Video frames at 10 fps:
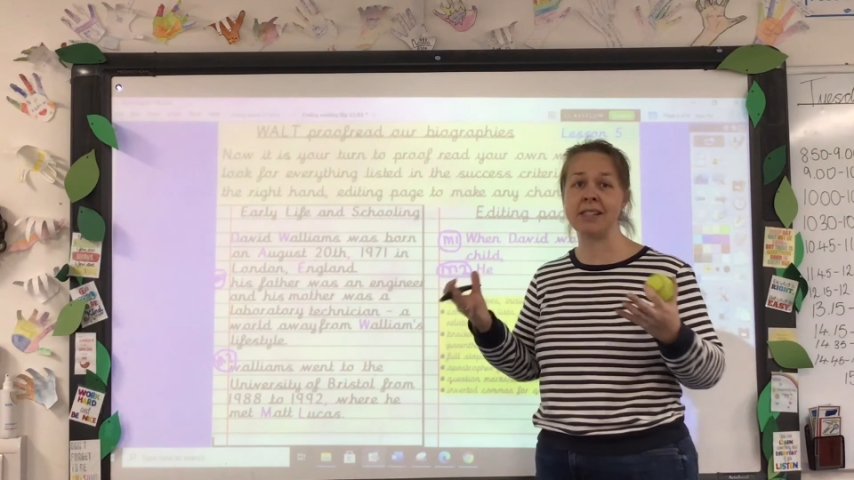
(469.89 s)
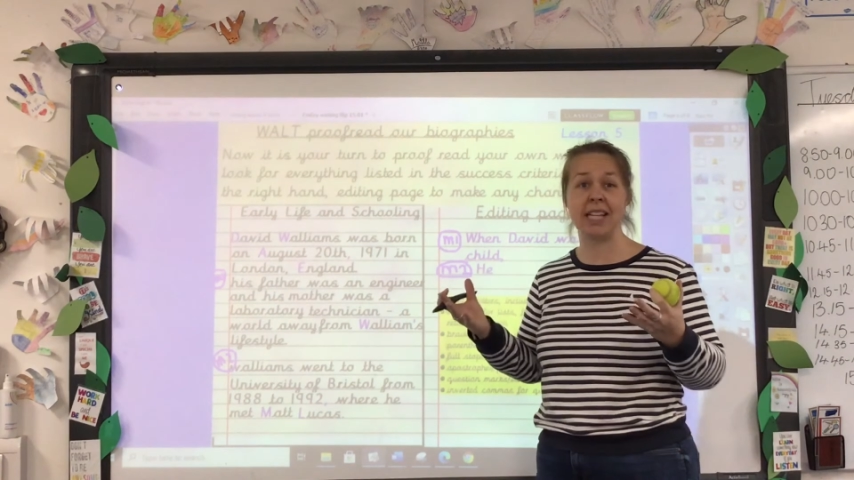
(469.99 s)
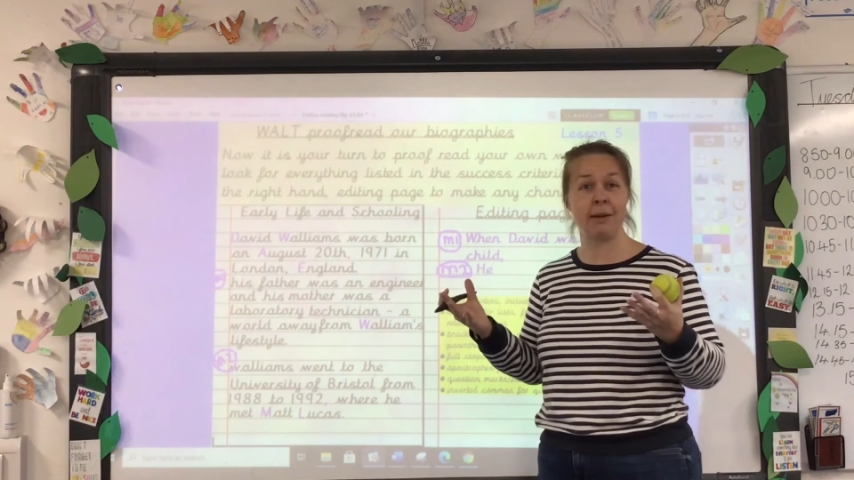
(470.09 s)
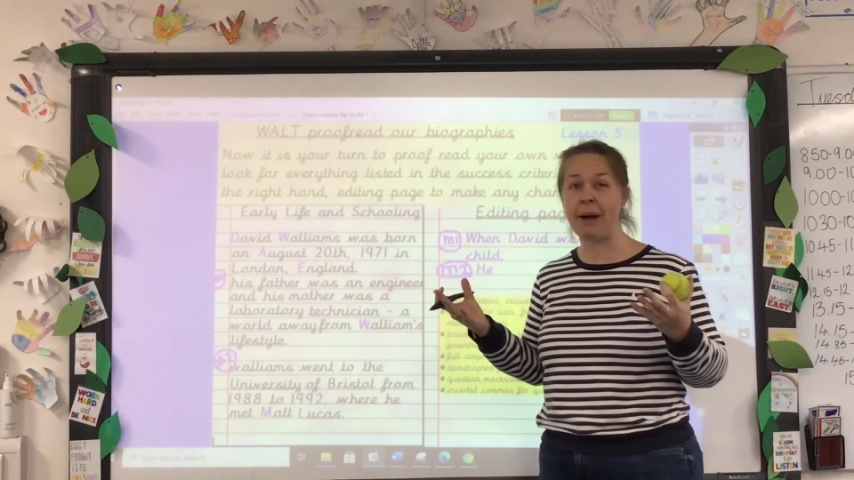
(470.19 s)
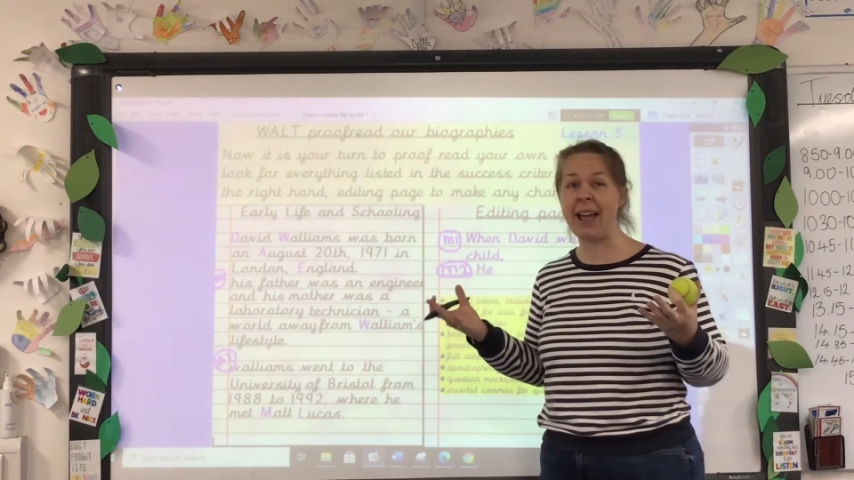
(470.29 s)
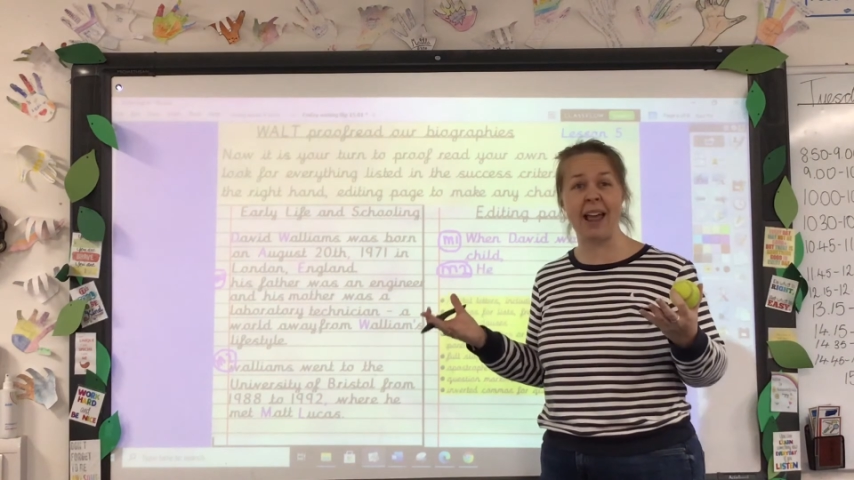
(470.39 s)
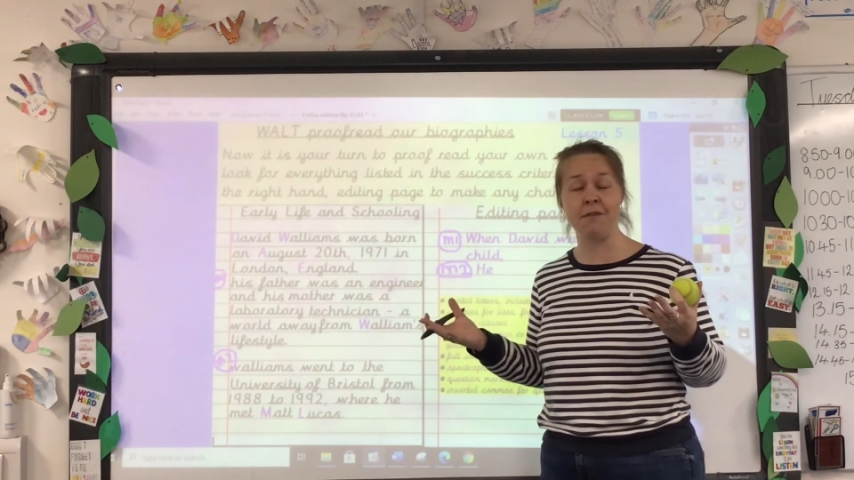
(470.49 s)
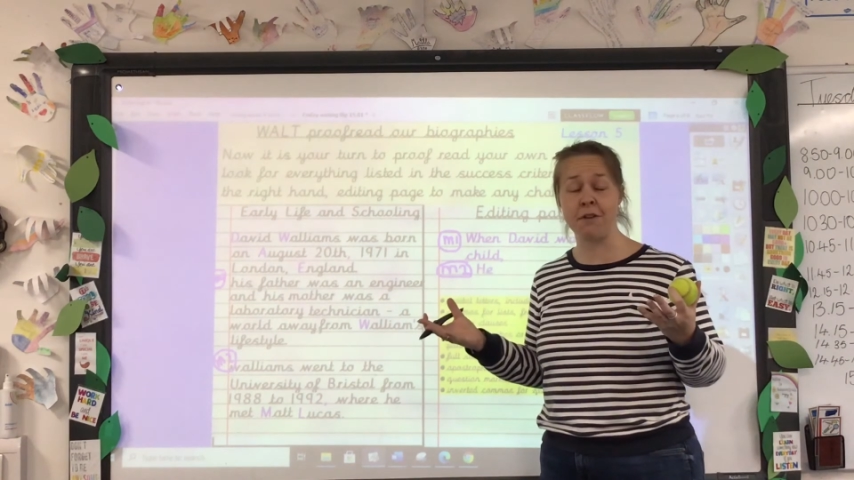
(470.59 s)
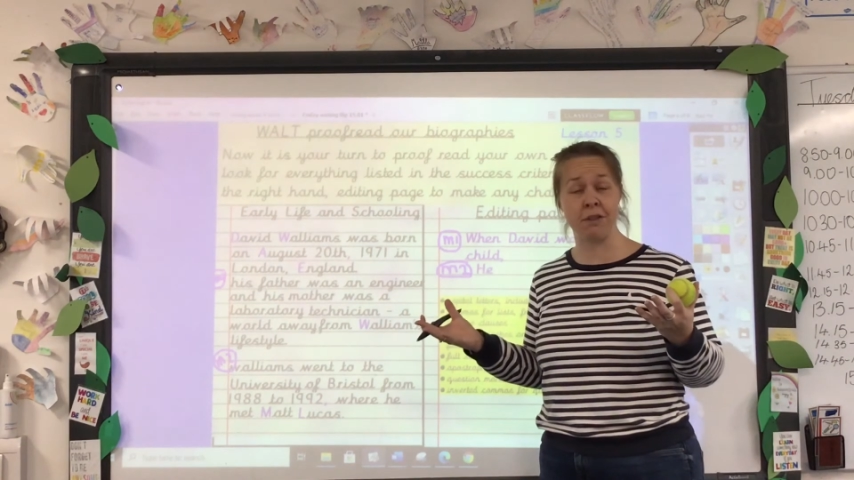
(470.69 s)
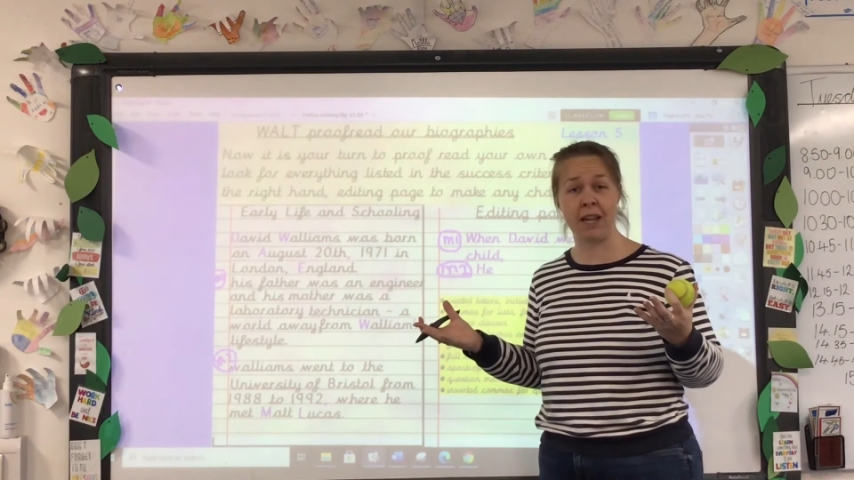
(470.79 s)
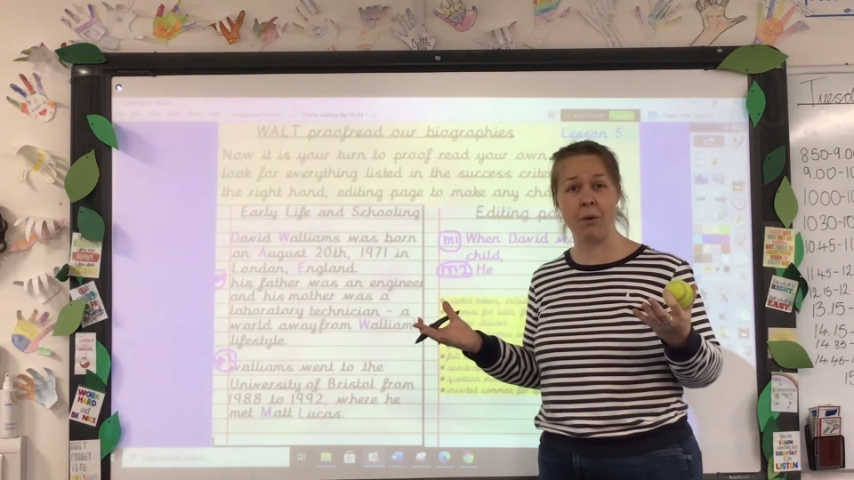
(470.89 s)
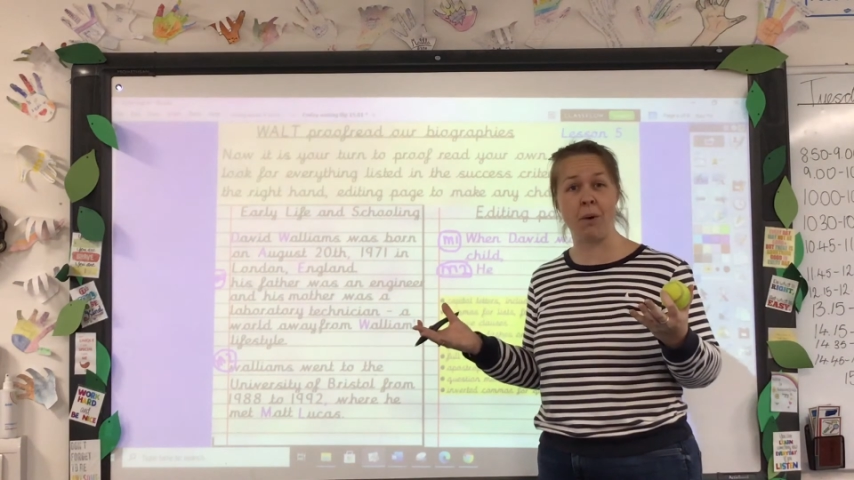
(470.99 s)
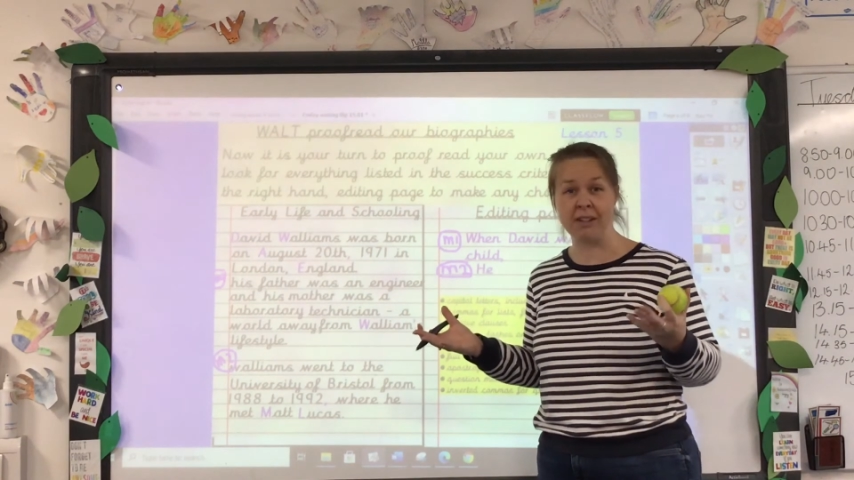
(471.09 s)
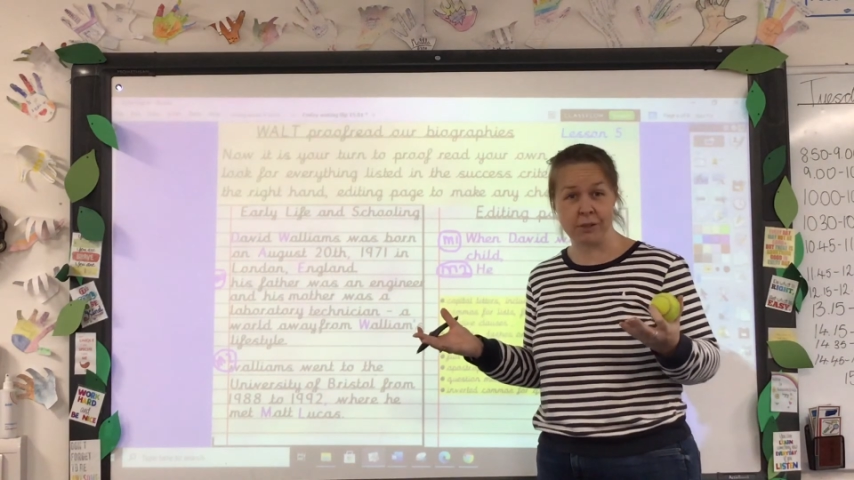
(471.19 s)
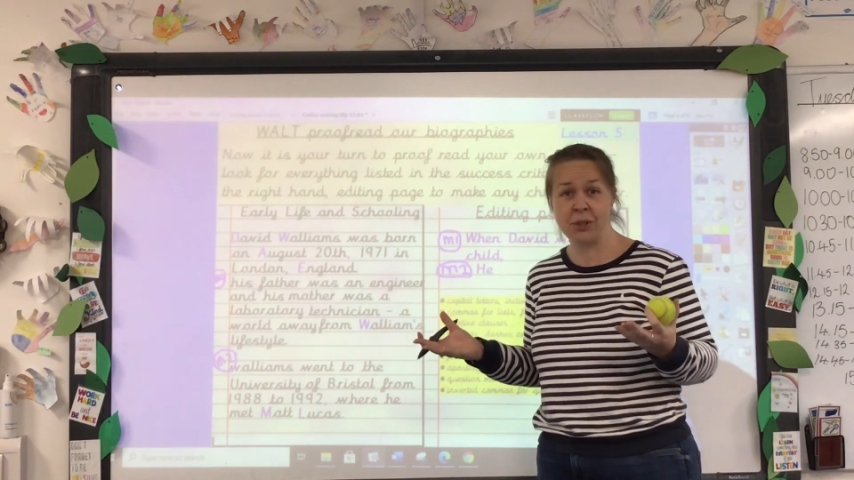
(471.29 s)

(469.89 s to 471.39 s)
think about everything at once,